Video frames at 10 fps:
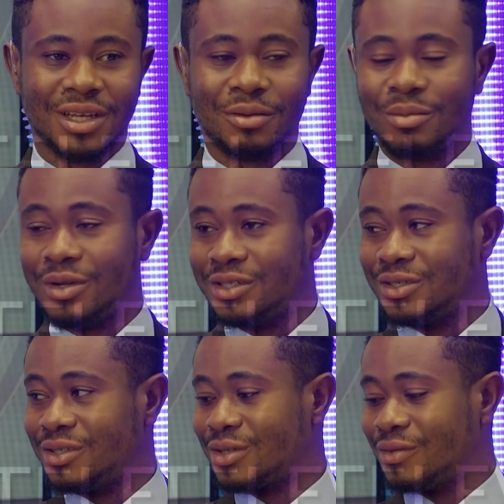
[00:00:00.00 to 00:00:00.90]
In Monday
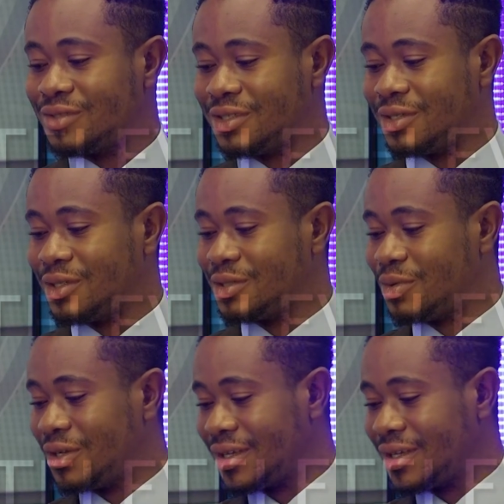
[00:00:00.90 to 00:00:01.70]
joins conversation this morning,